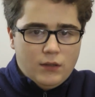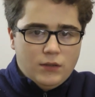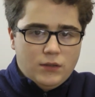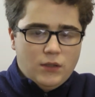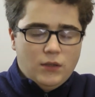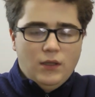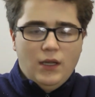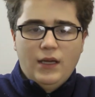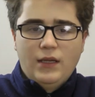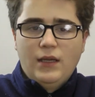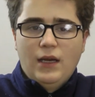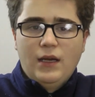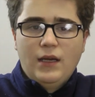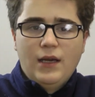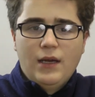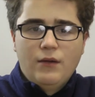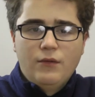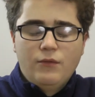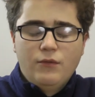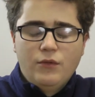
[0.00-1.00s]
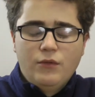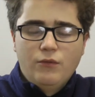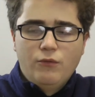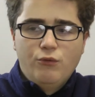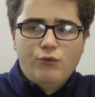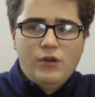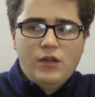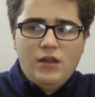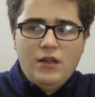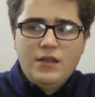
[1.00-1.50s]
So like, I get
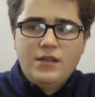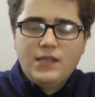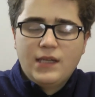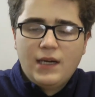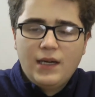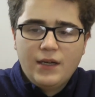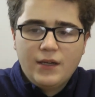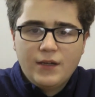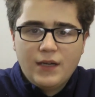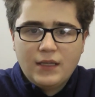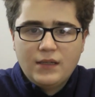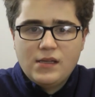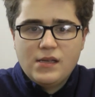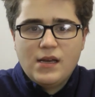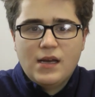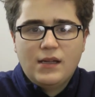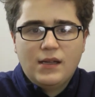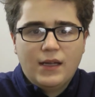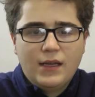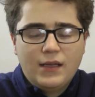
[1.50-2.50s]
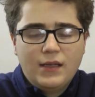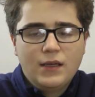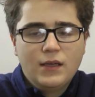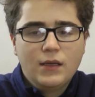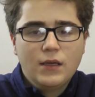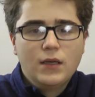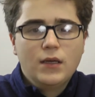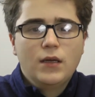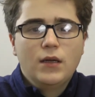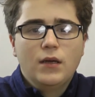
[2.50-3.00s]
really tired at the end. Like,
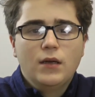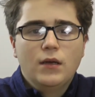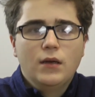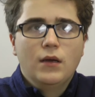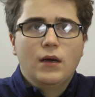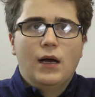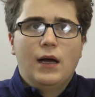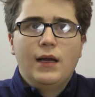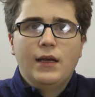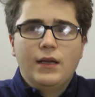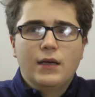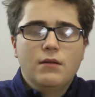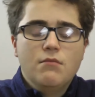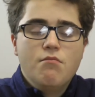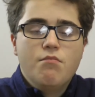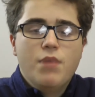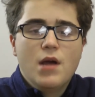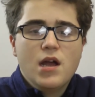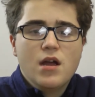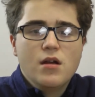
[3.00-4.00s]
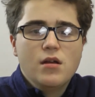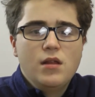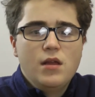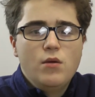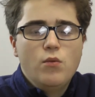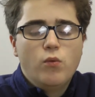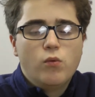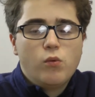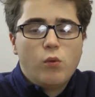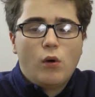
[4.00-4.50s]
I can
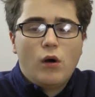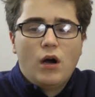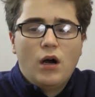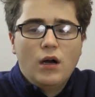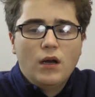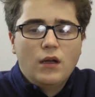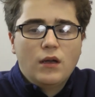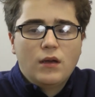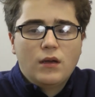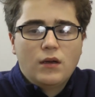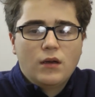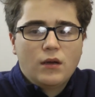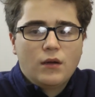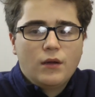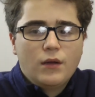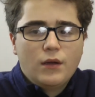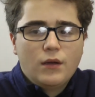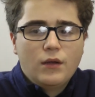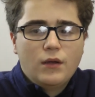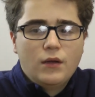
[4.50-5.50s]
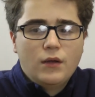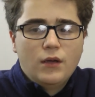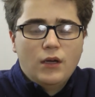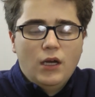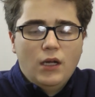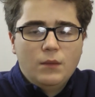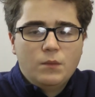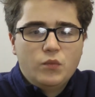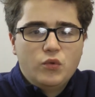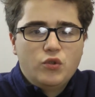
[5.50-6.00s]
barely walk,
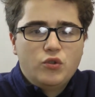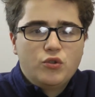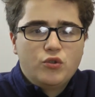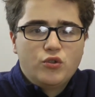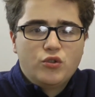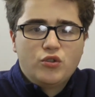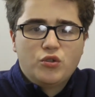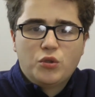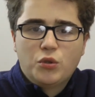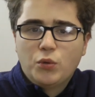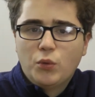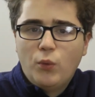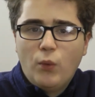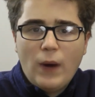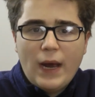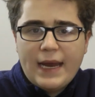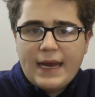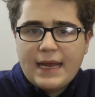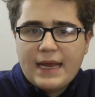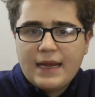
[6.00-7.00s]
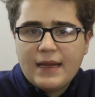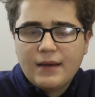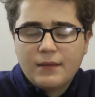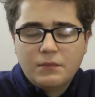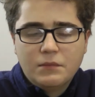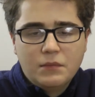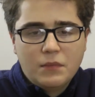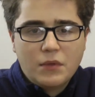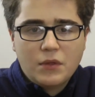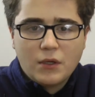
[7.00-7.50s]
I'm sweating,
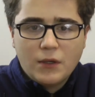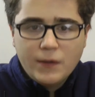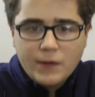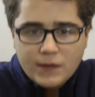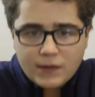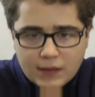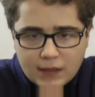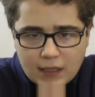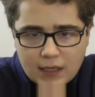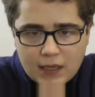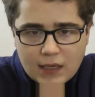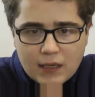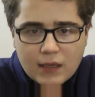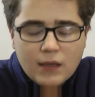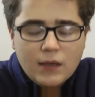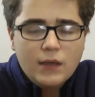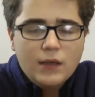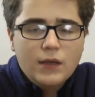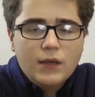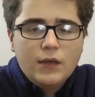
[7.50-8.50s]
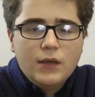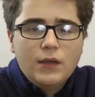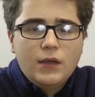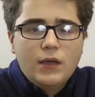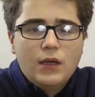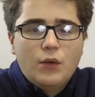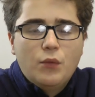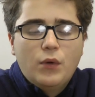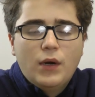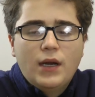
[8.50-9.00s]
I'm thirsty,
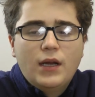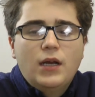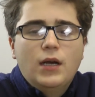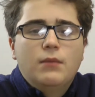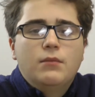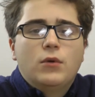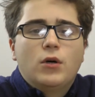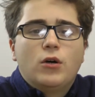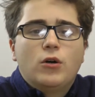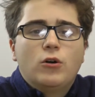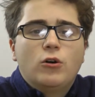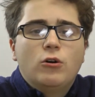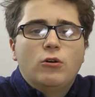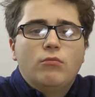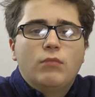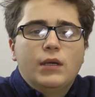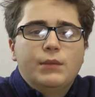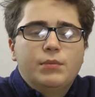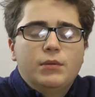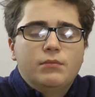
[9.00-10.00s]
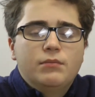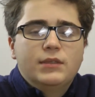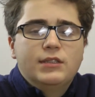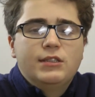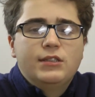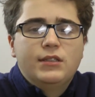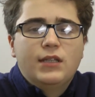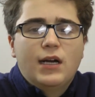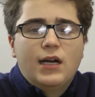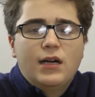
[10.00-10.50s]
and when I come home, I put my
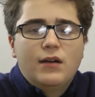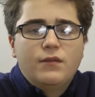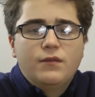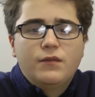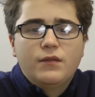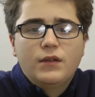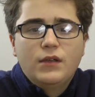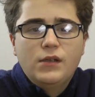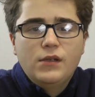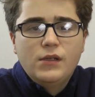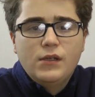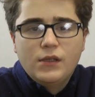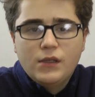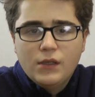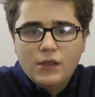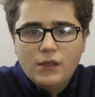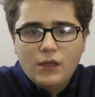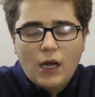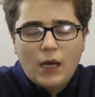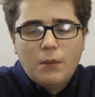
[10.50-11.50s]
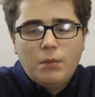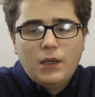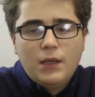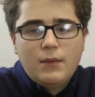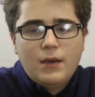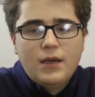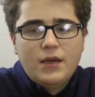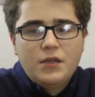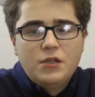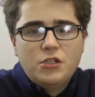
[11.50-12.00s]
stuff, I play
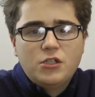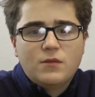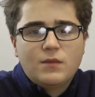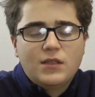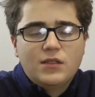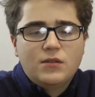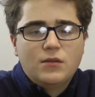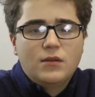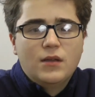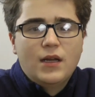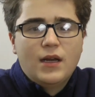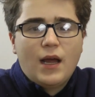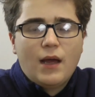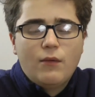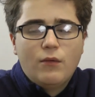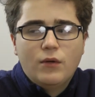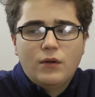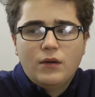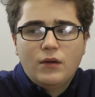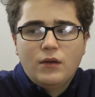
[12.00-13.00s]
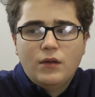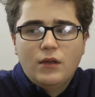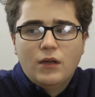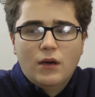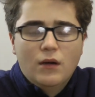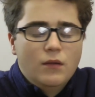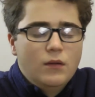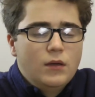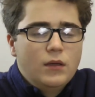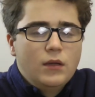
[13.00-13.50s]
my instrument, so then I won't, you
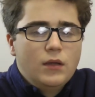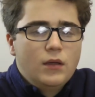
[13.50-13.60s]
know,